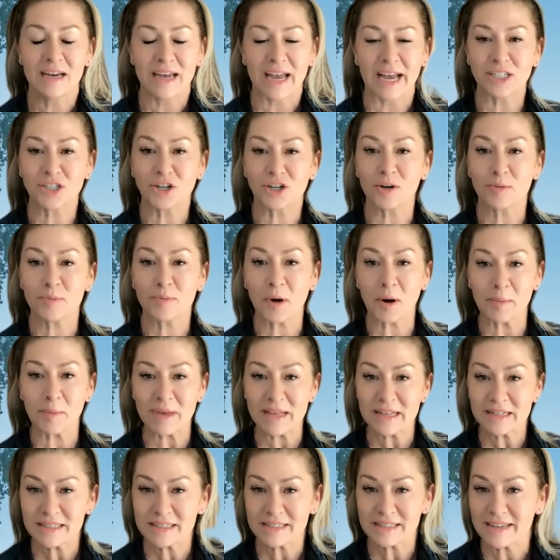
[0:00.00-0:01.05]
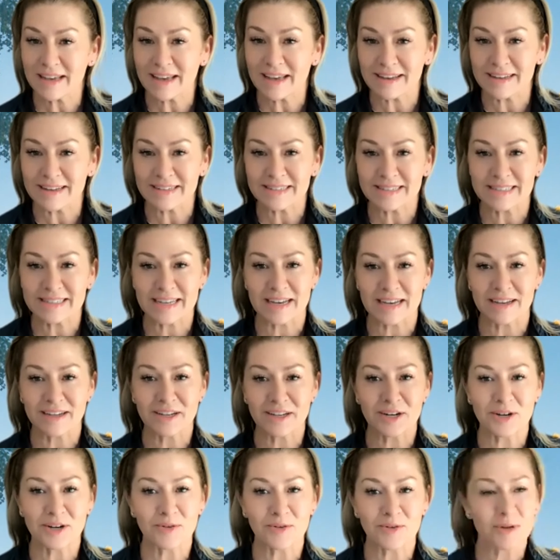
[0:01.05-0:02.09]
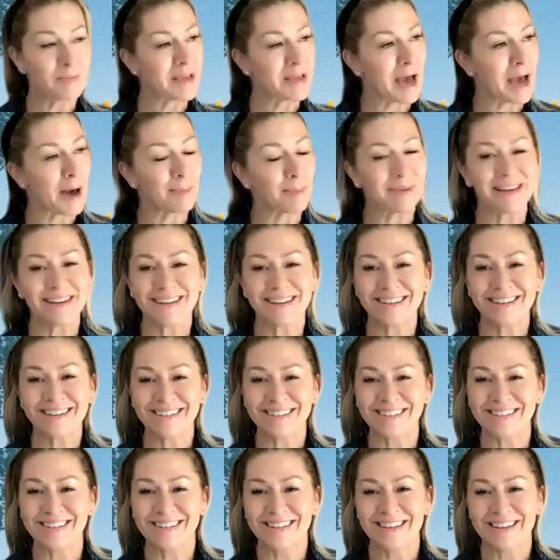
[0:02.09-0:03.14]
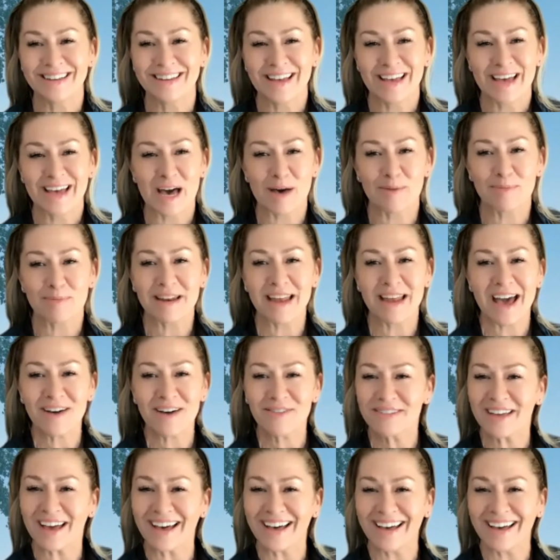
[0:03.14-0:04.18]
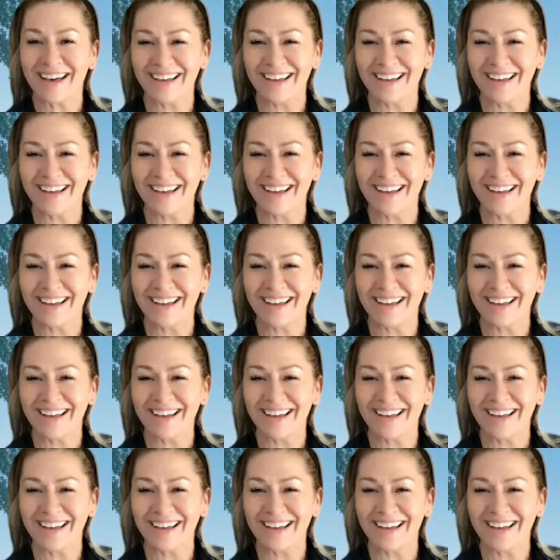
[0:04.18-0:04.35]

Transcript: HR department and, we'd be happy to have you.